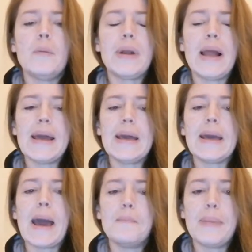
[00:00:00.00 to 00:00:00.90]

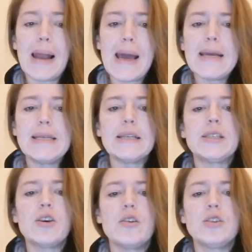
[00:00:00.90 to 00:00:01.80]
playing and played a
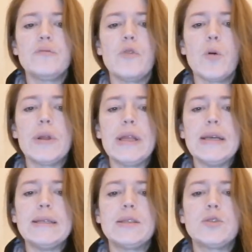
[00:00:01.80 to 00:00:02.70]
certain role in
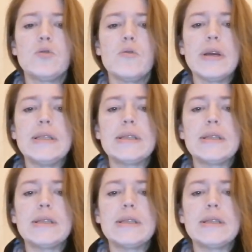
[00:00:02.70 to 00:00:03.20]
these stories.